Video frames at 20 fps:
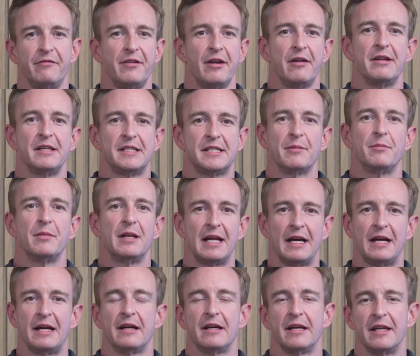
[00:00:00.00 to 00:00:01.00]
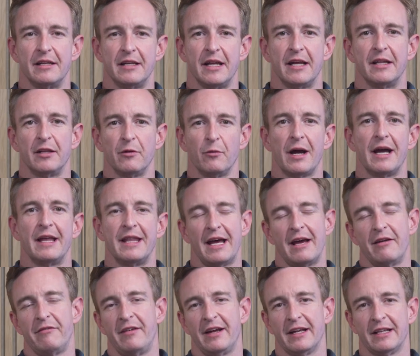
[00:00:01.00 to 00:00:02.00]
very similar in the way they
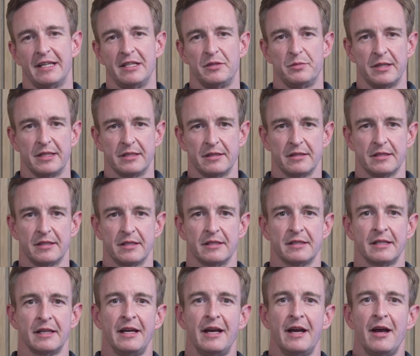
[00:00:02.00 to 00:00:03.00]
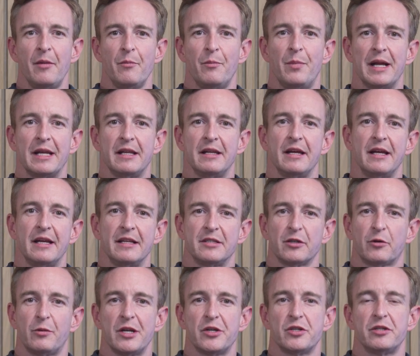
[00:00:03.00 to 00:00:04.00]
affect these businesses. But it's a
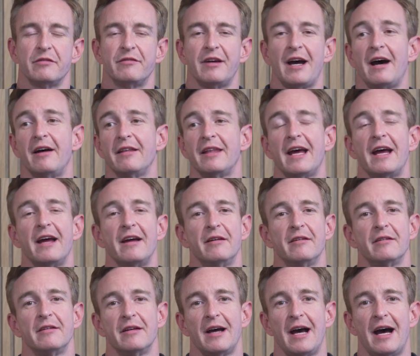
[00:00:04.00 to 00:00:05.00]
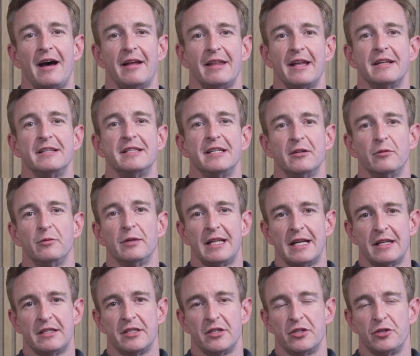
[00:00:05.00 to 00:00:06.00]
question of how they deal with
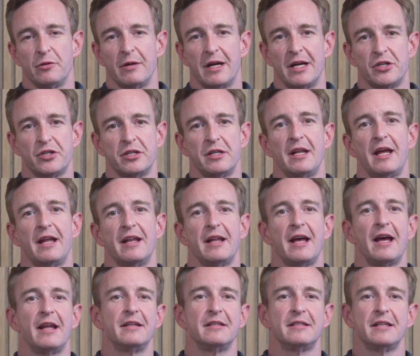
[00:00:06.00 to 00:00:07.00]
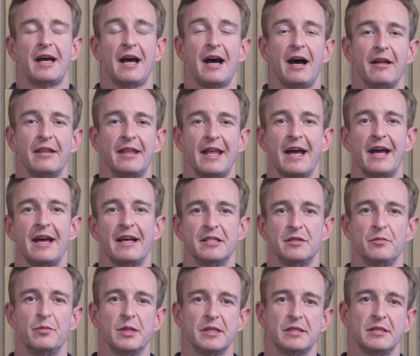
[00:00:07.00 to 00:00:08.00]
that situation and how they as
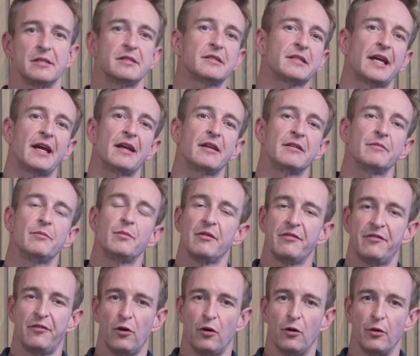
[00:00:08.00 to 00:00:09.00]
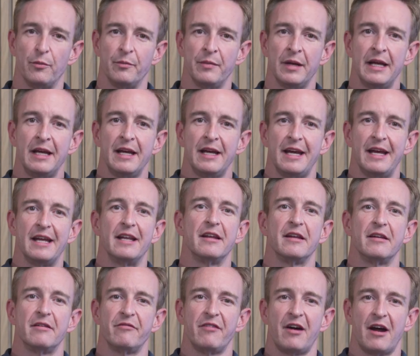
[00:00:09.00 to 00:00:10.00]
a business can perform in
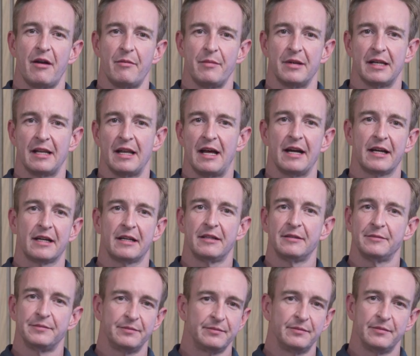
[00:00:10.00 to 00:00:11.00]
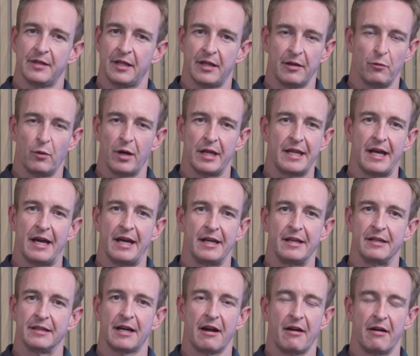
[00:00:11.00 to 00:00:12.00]
an environment like the one they're
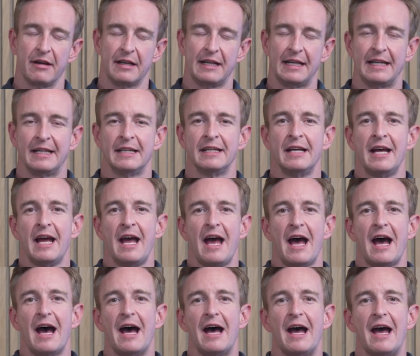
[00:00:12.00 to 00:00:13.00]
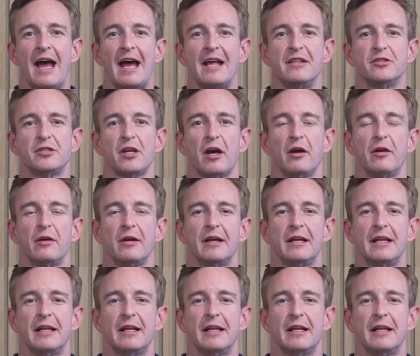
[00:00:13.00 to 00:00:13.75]
in currently. And so